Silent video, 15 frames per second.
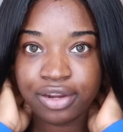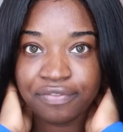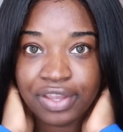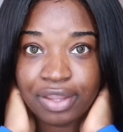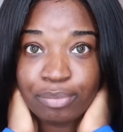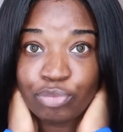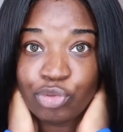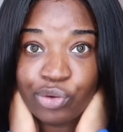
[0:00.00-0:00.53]
if
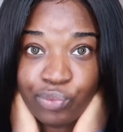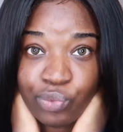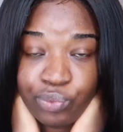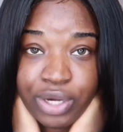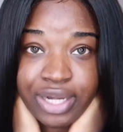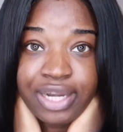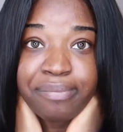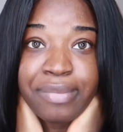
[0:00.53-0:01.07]
I
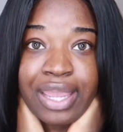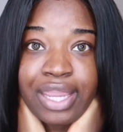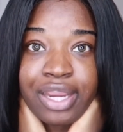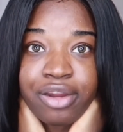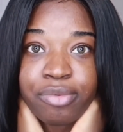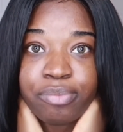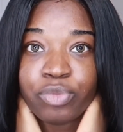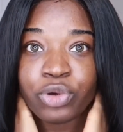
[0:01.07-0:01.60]
braided my
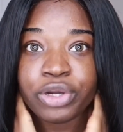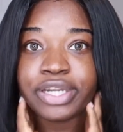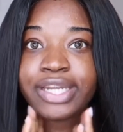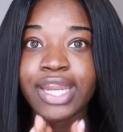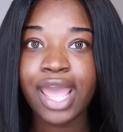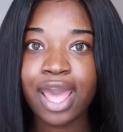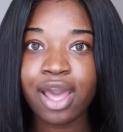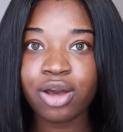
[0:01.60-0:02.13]
hair more
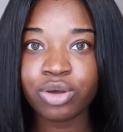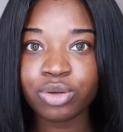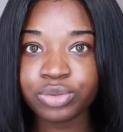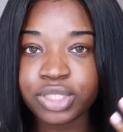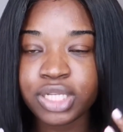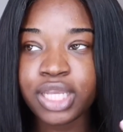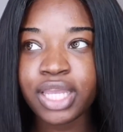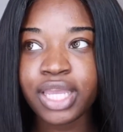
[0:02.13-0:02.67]

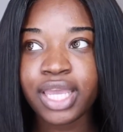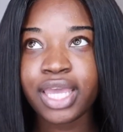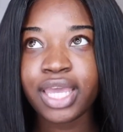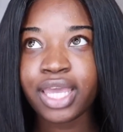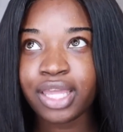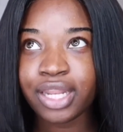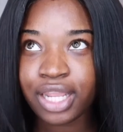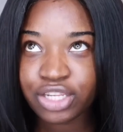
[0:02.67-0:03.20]
down
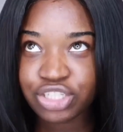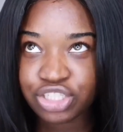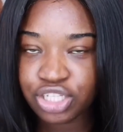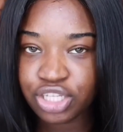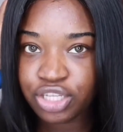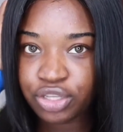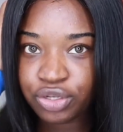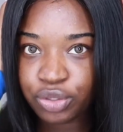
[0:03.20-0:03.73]
and
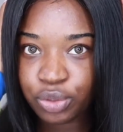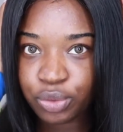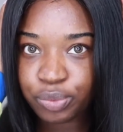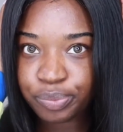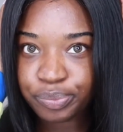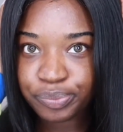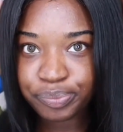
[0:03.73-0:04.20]
actually, you know,